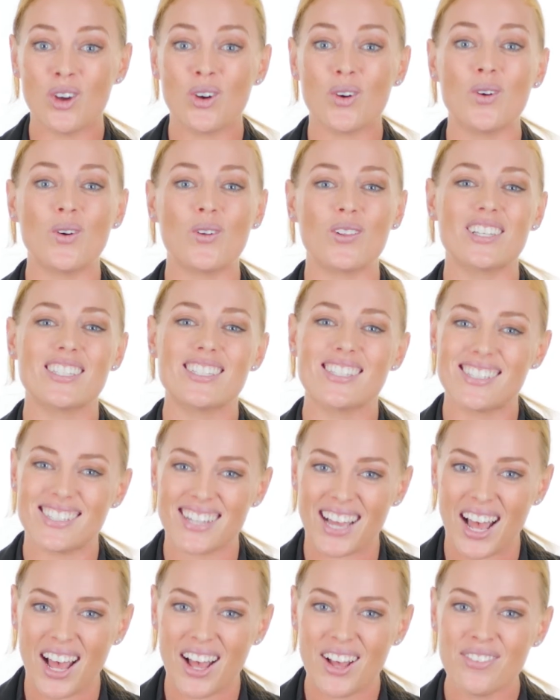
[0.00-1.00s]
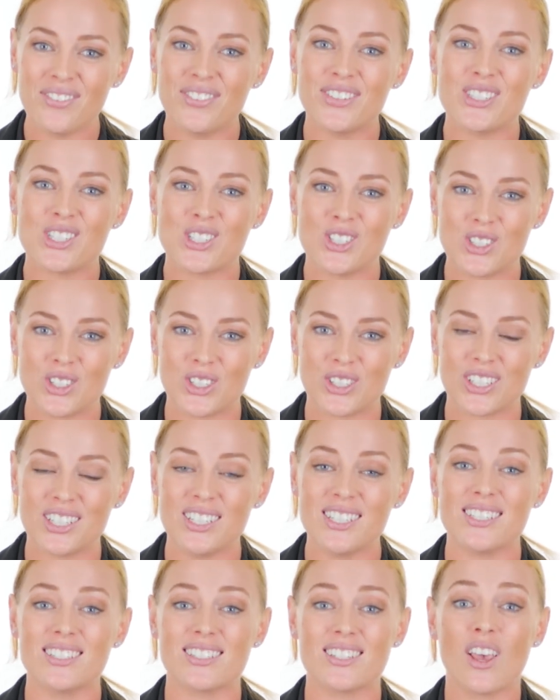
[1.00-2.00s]
All staff,
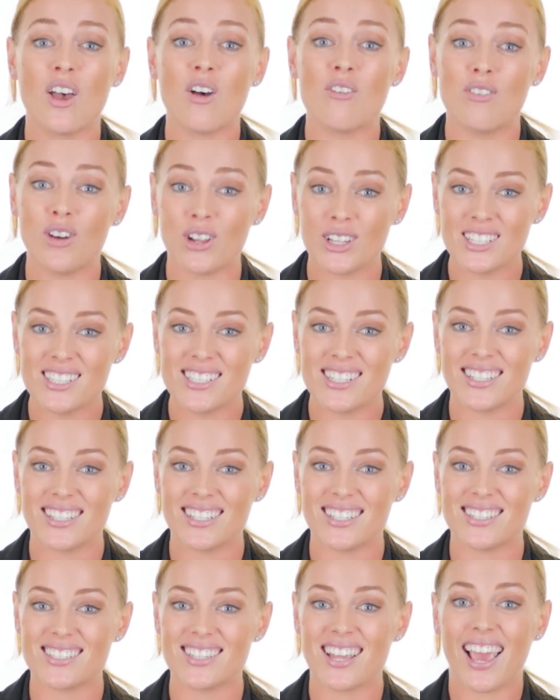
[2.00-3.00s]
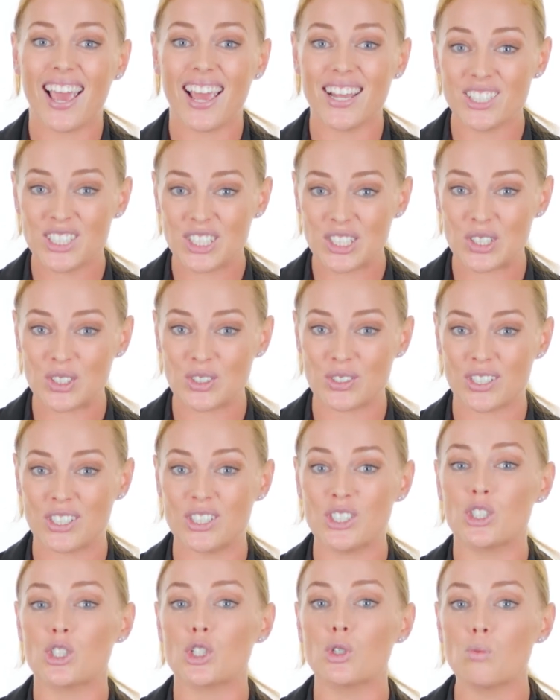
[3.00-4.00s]
students, volunteers, and
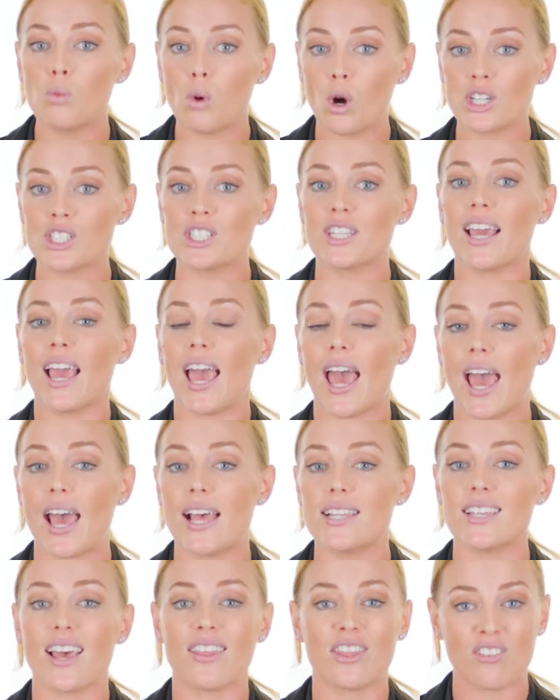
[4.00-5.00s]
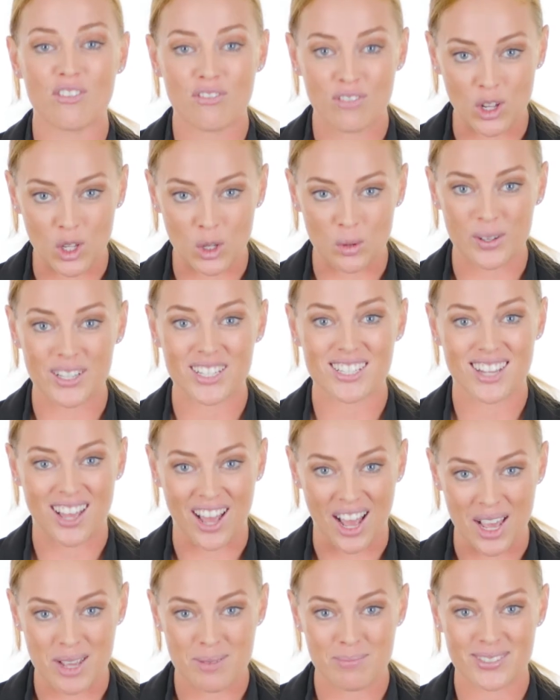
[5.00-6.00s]
children should wash their hands at the following
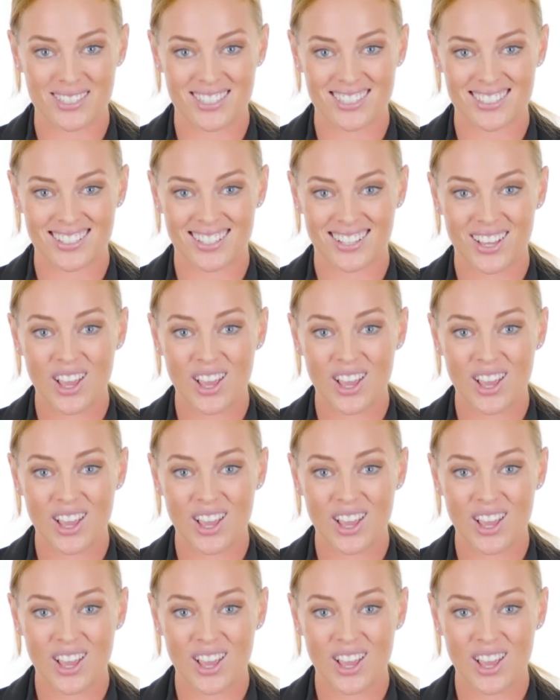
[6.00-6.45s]
times.